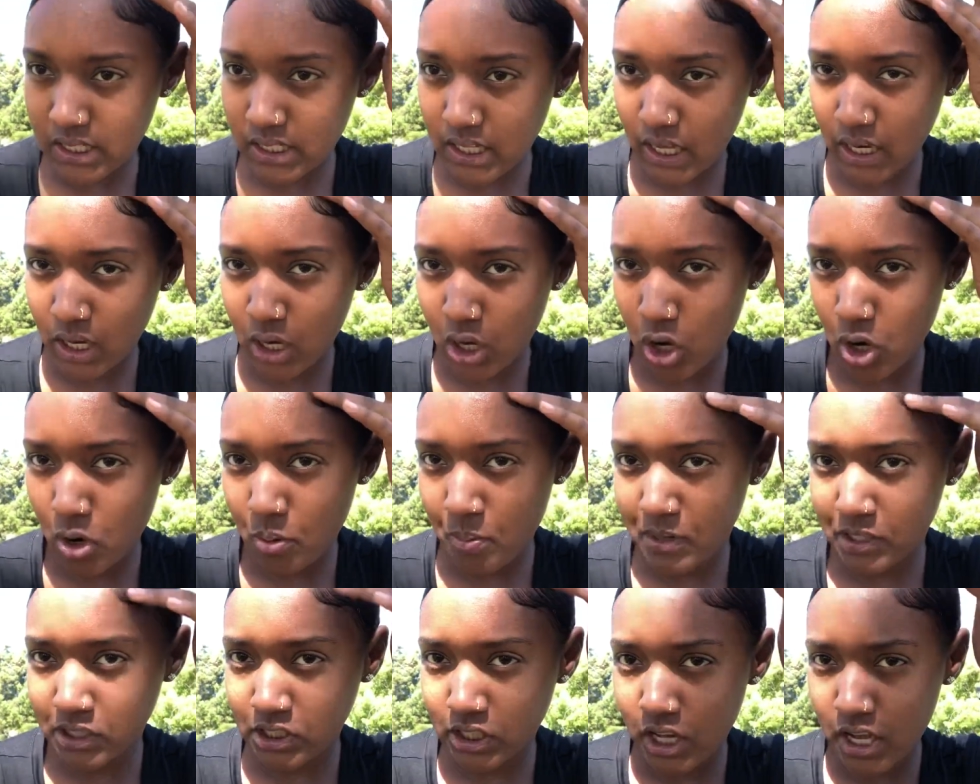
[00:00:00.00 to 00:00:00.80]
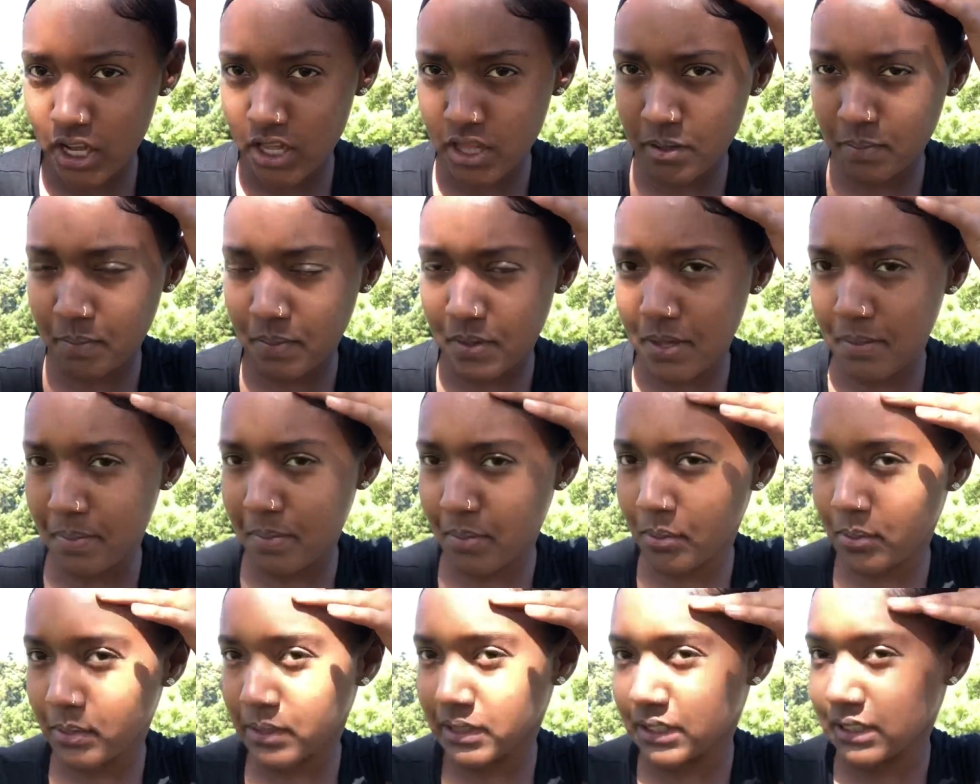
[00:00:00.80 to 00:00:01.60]
a whole bunch of other
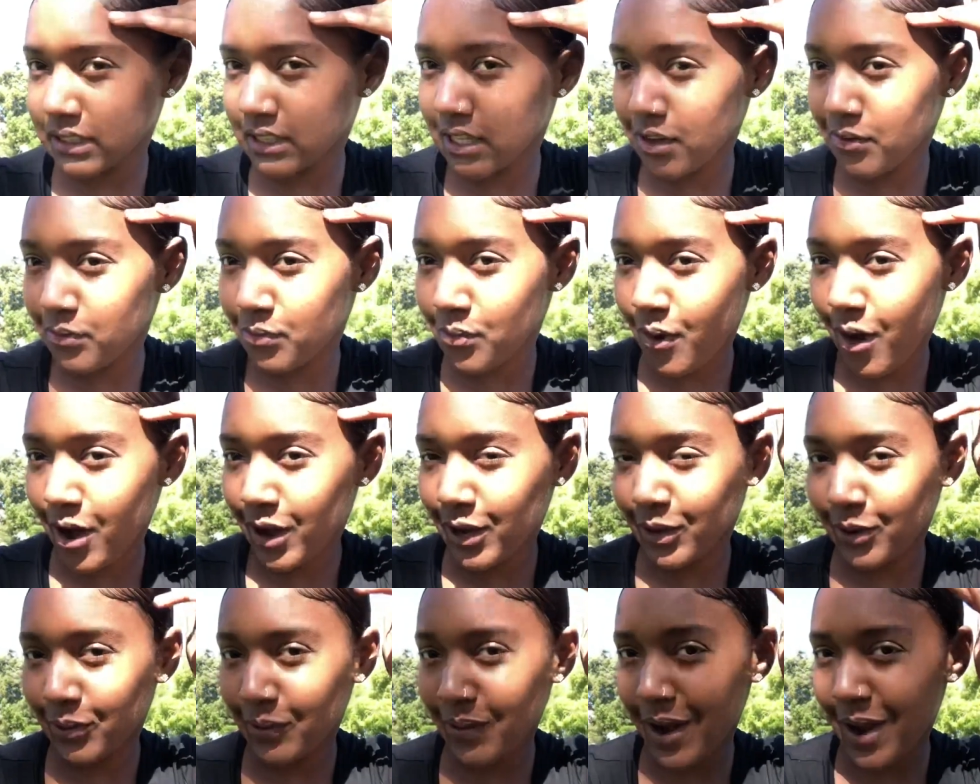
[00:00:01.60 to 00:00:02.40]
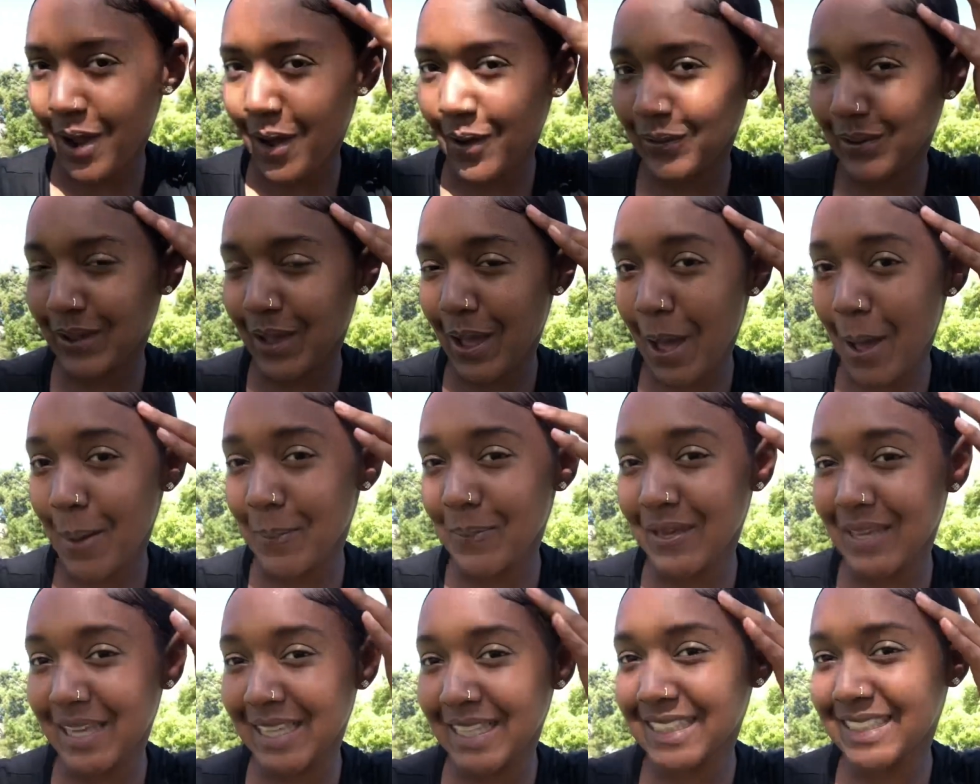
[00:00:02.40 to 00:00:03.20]
people and stuff walking around
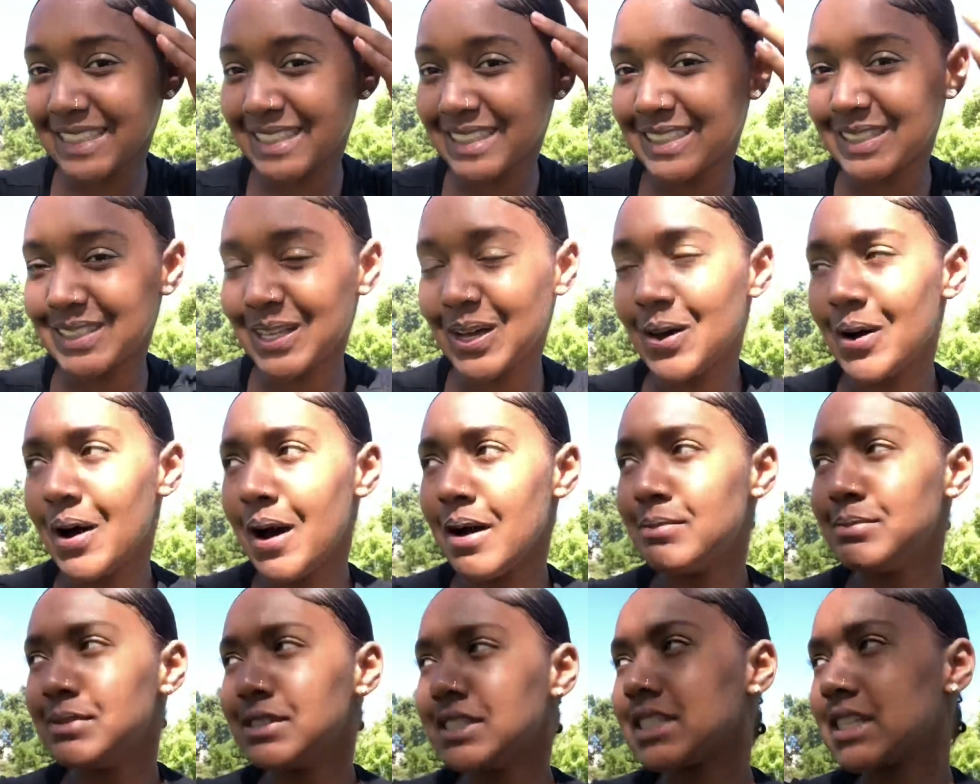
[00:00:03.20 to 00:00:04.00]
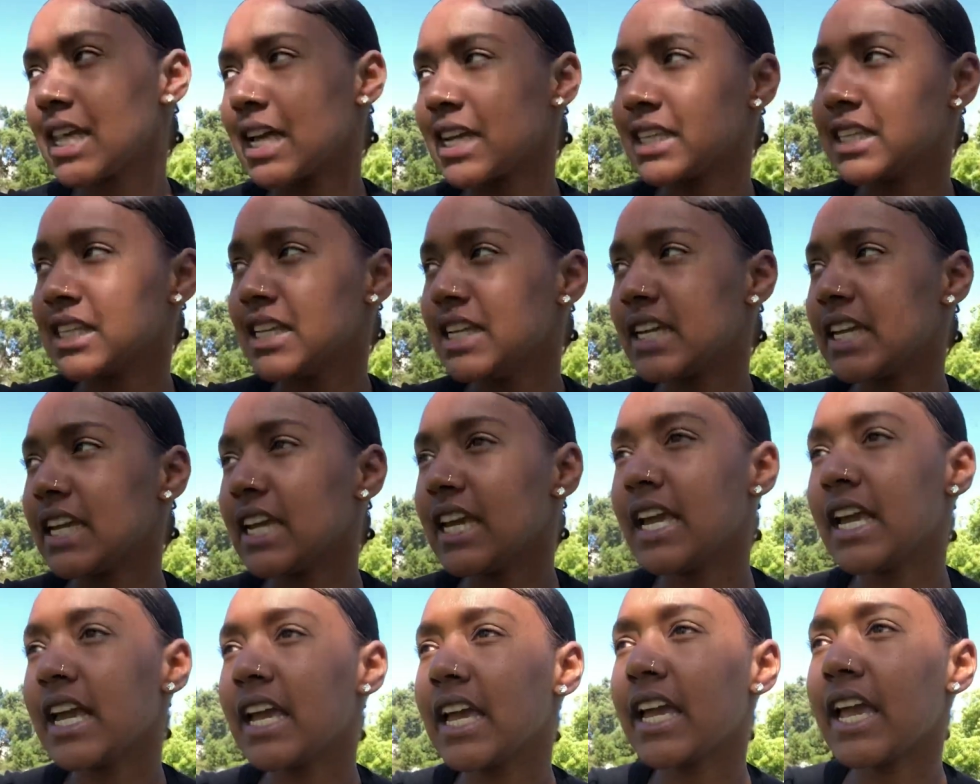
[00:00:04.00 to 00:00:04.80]
coming. So I'm just like
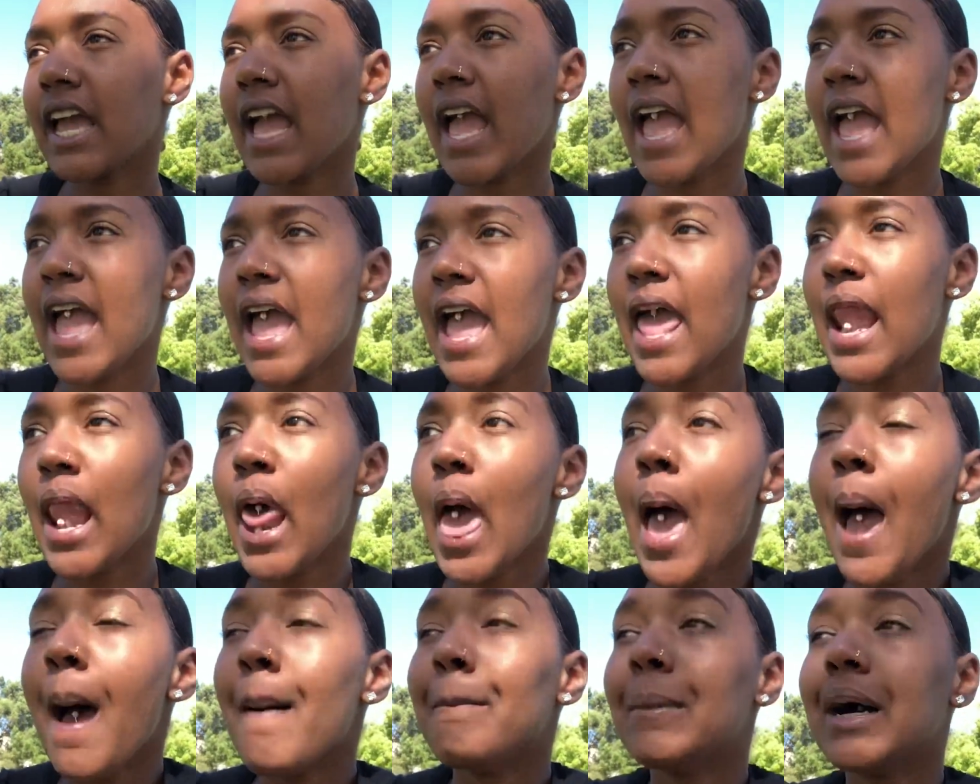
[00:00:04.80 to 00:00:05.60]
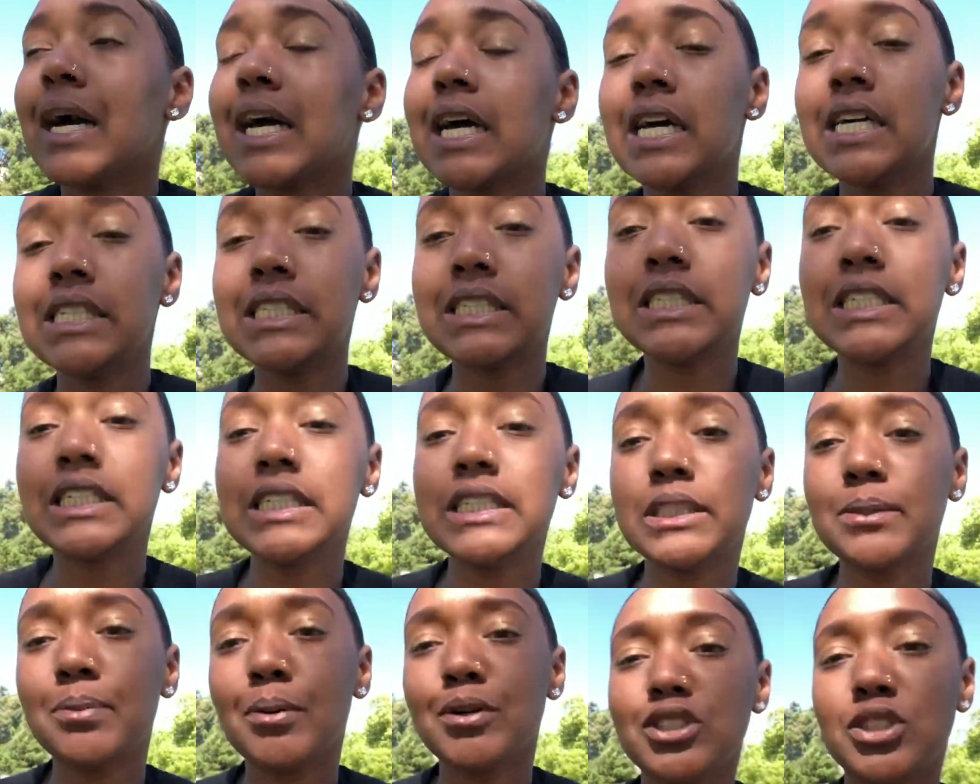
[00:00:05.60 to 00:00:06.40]
looking, and my cousin
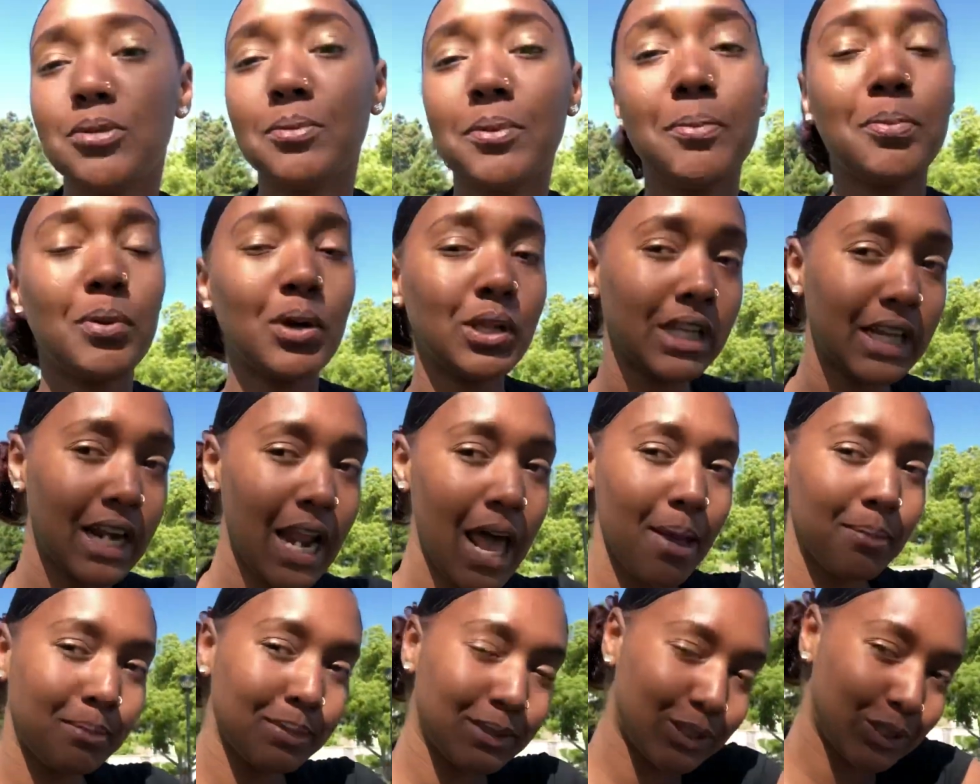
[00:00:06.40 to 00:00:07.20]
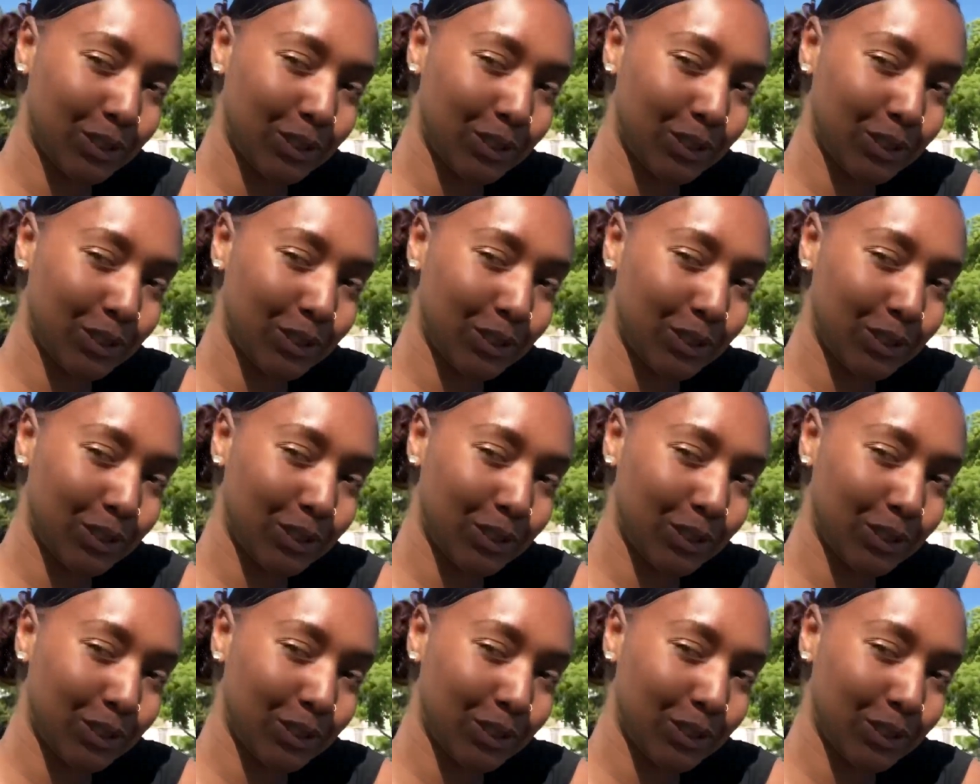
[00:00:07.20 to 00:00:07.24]
is supposed to be pulling up,